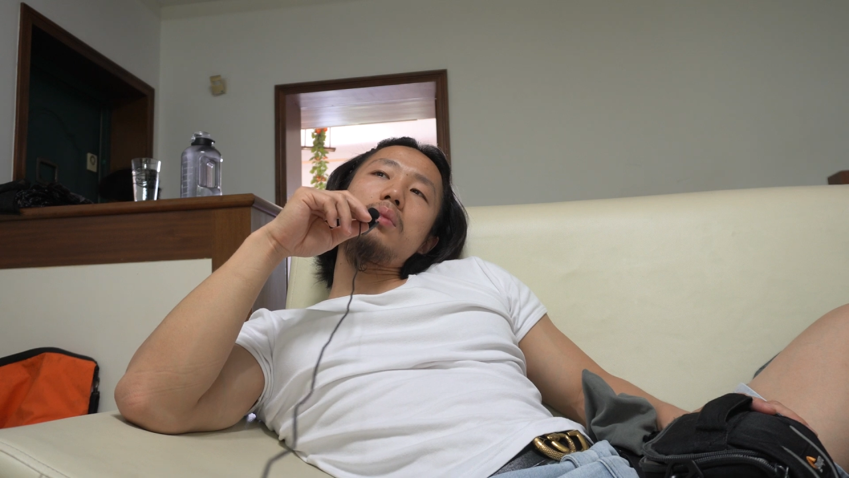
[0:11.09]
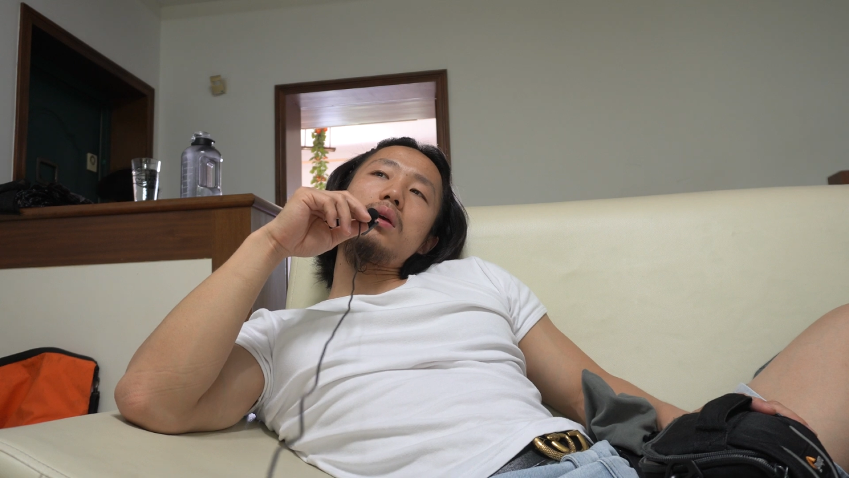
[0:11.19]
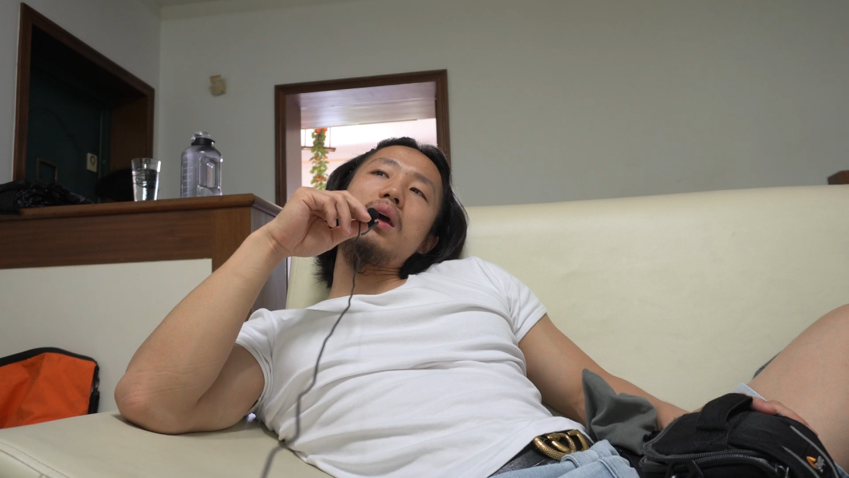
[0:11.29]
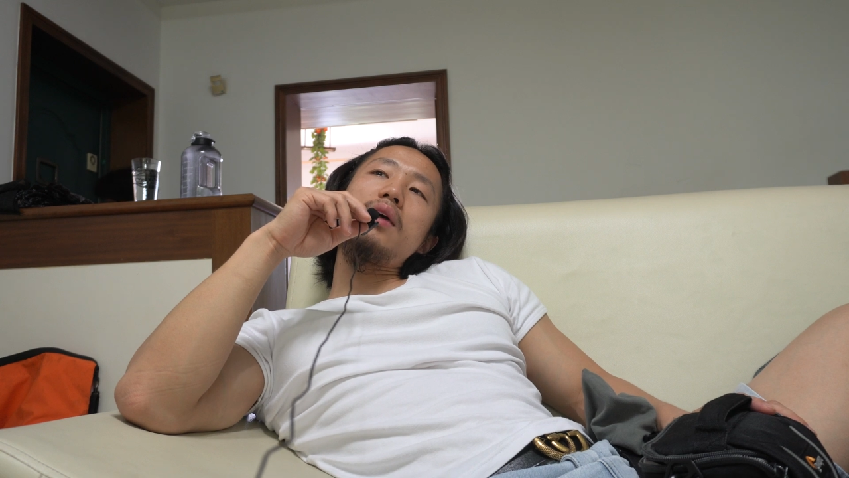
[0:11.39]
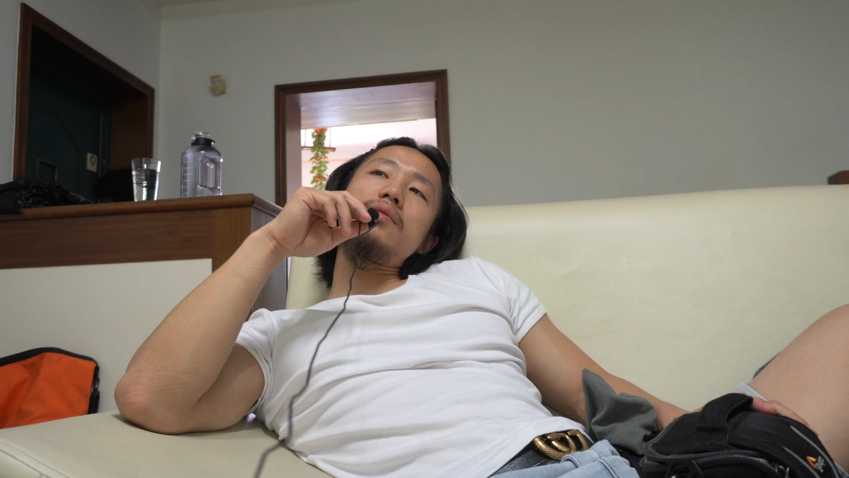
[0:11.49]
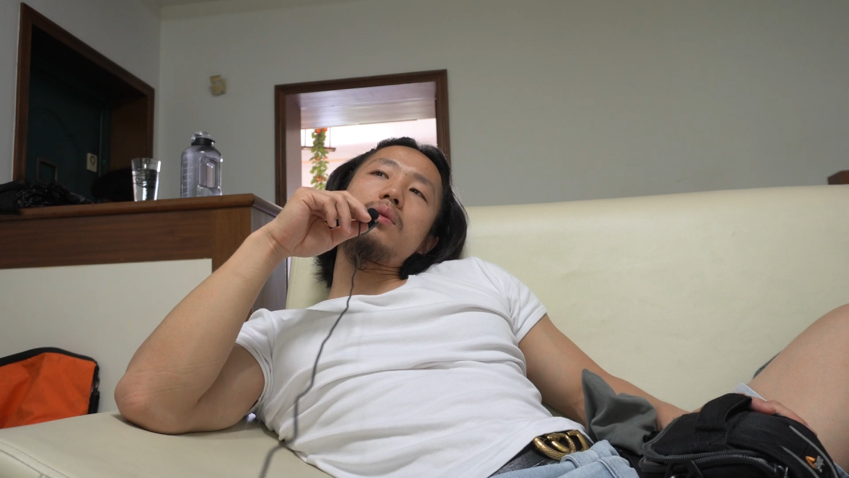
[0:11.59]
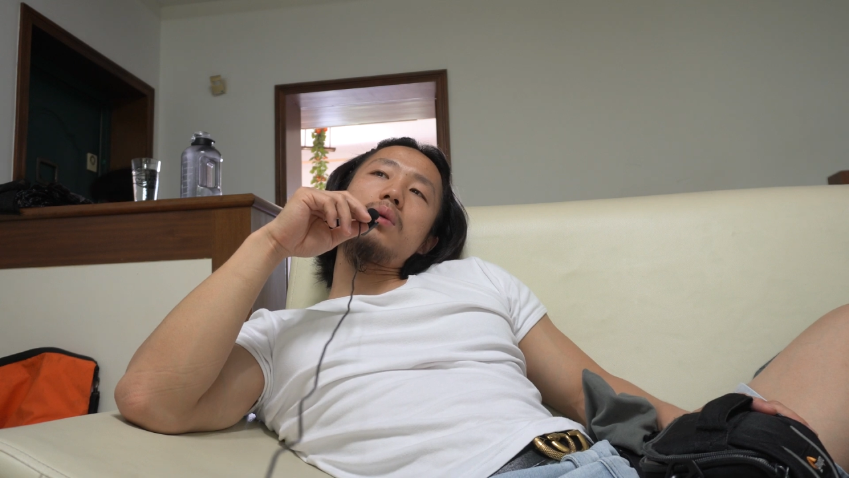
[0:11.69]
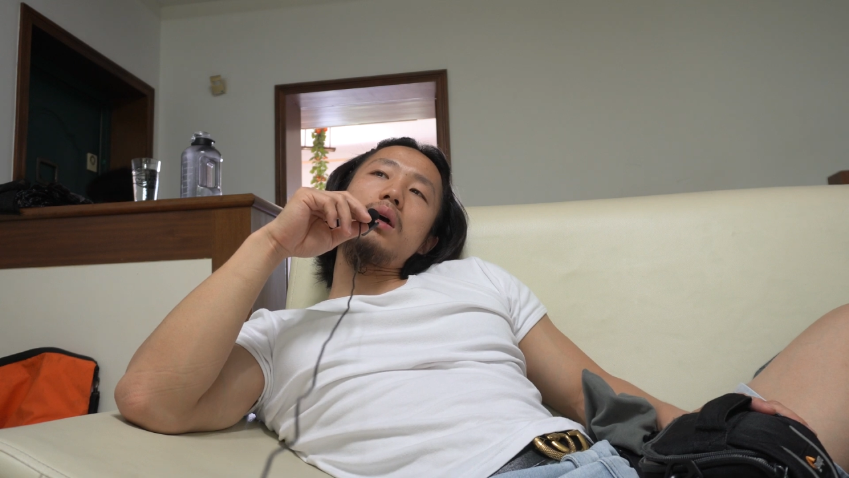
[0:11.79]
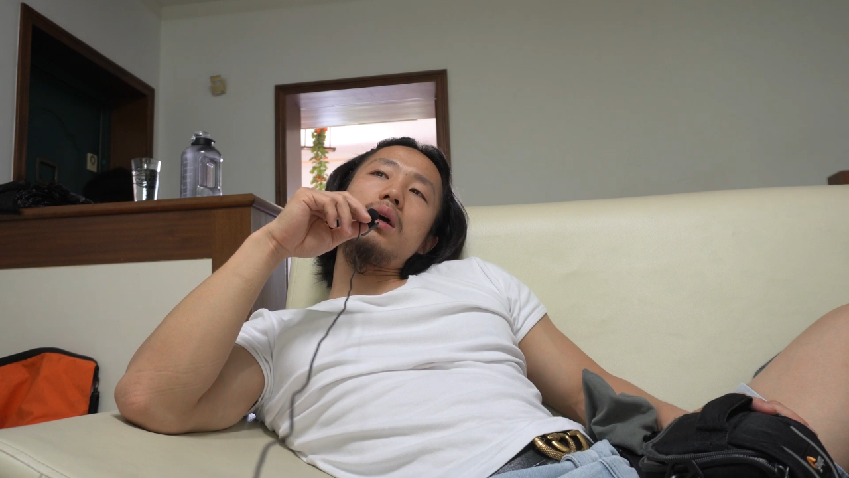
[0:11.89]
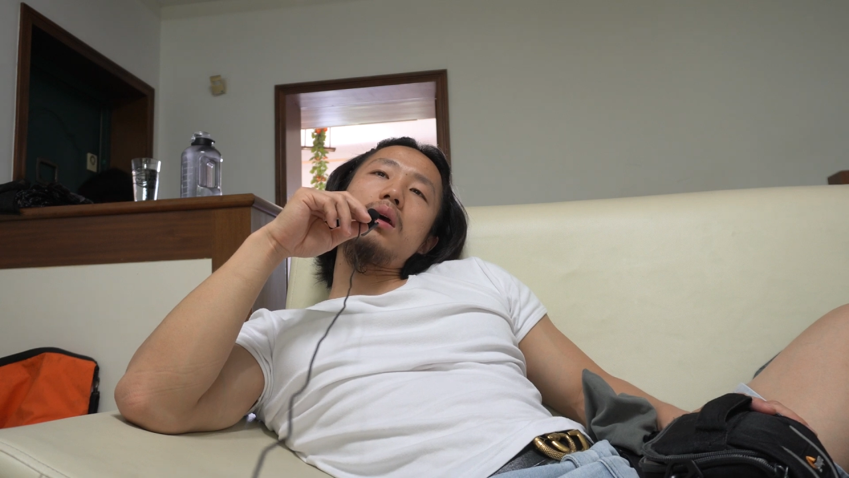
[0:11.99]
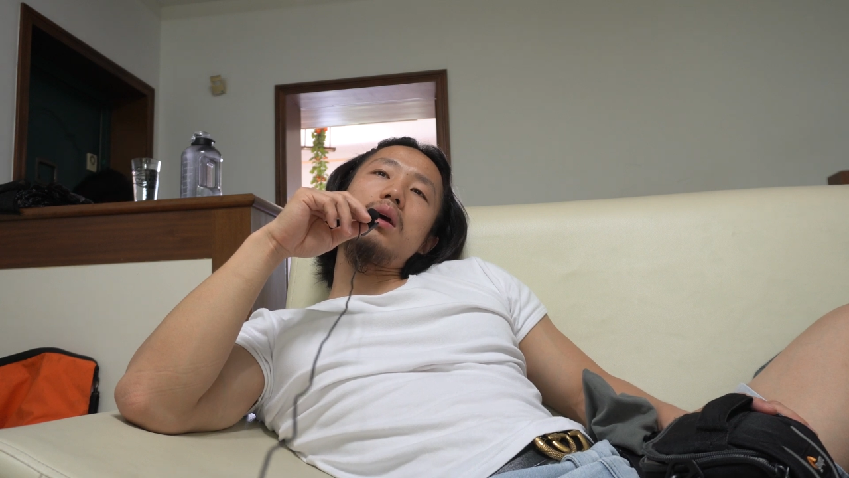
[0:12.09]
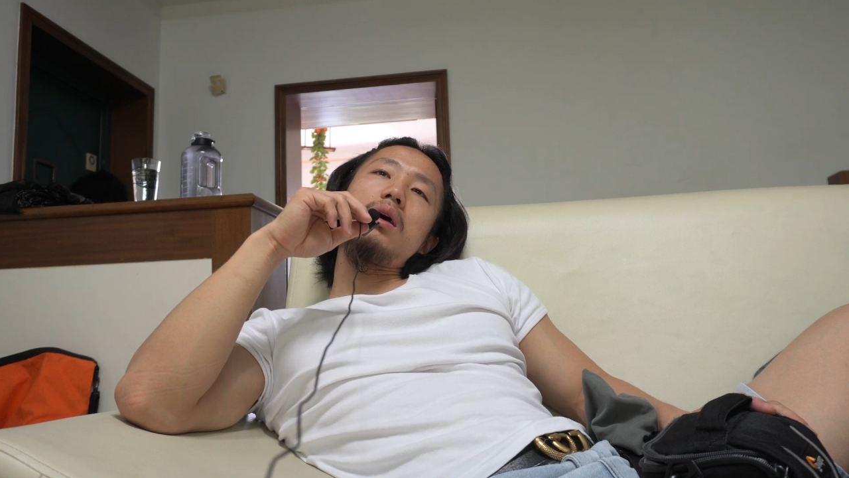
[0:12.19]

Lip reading: me everywhere